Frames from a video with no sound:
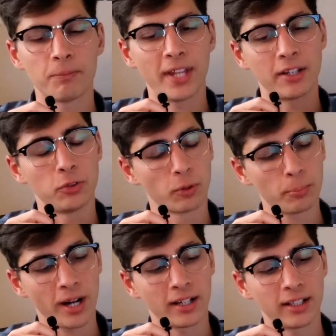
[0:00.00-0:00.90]
that your
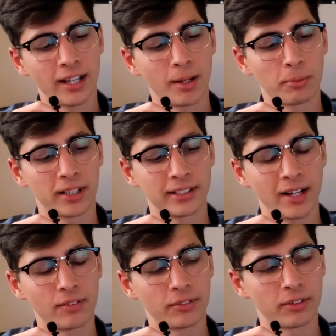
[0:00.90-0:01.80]
body can't break
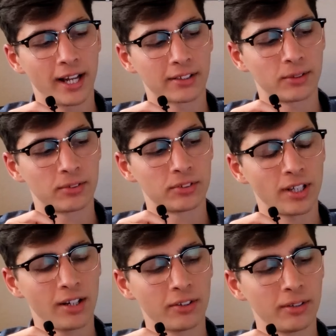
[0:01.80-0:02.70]
down if you're lactose
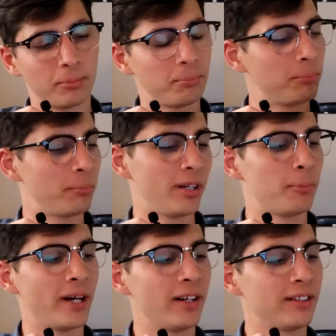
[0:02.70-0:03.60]
intolerant, but
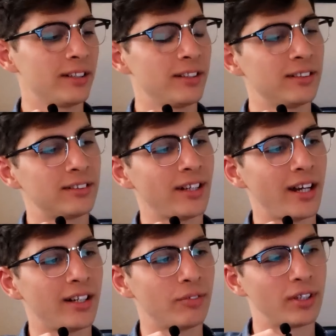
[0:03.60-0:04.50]
apparently these
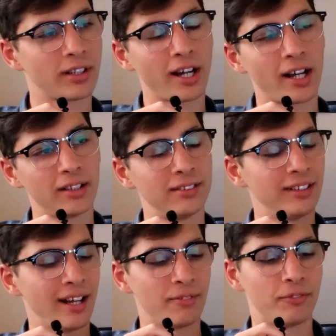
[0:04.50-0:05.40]
tiny fungi
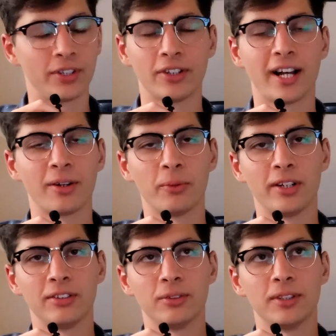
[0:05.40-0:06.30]
have figured out a way
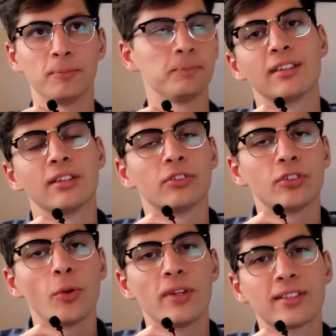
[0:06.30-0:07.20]
to do it.
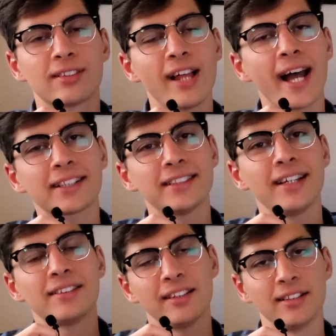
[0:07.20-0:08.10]
So this
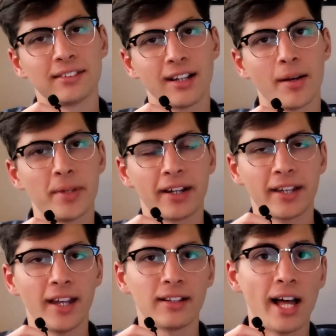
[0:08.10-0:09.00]
lactase enzyme that
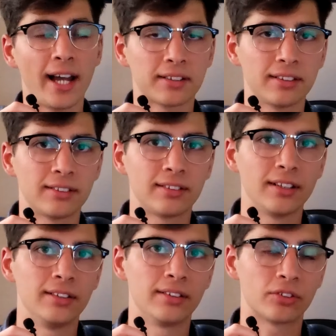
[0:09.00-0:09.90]
K. lactis
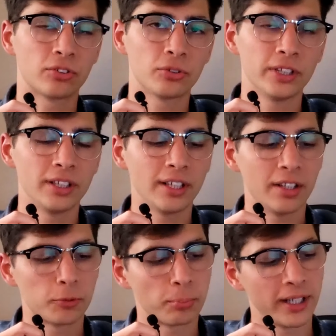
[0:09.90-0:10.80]
is excreting
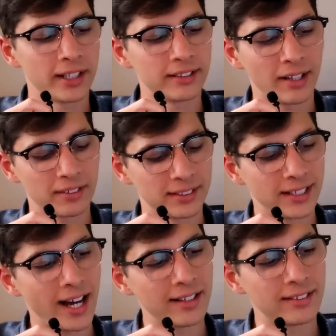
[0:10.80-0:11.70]
is breaking down the
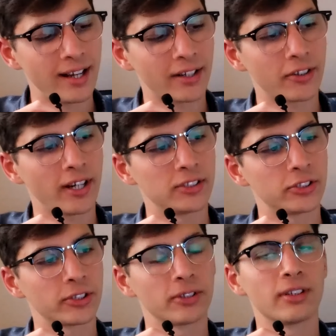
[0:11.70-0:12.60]
disaccharide
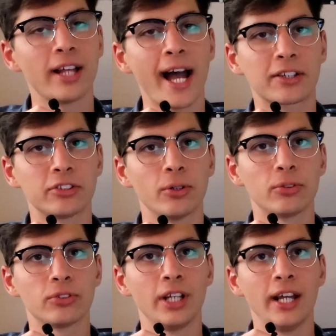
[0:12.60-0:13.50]
sugar
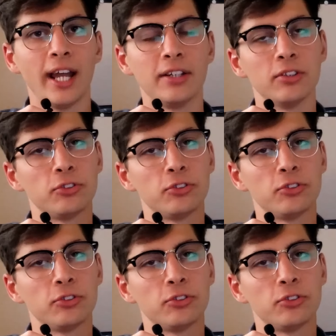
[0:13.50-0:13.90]
lactose into